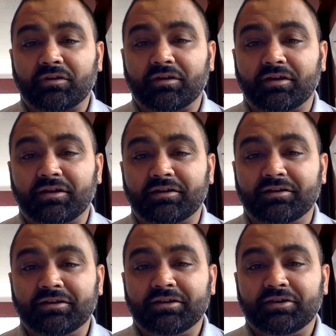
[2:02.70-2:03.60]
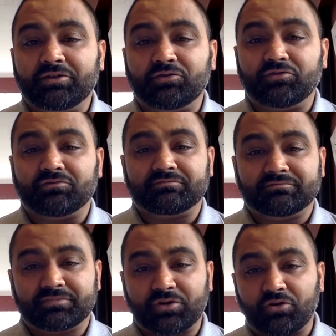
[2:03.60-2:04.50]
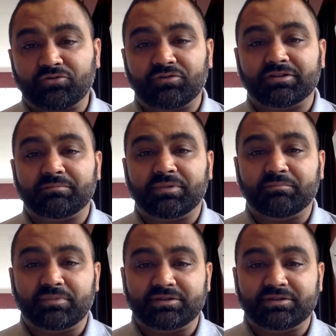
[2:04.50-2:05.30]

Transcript: uh, you know talk to other people.